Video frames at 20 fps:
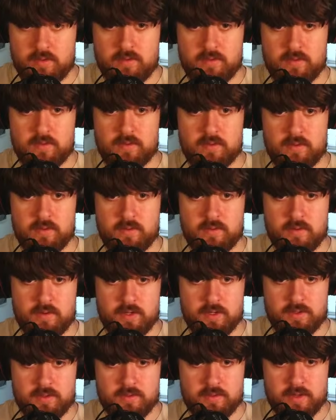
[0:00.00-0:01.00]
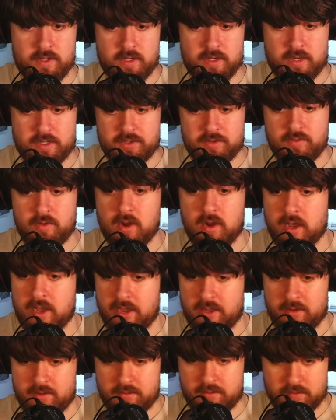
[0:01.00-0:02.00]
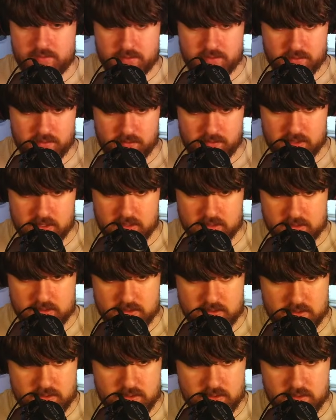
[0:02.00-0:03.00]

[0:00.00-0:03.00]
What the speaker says: So I try to do that.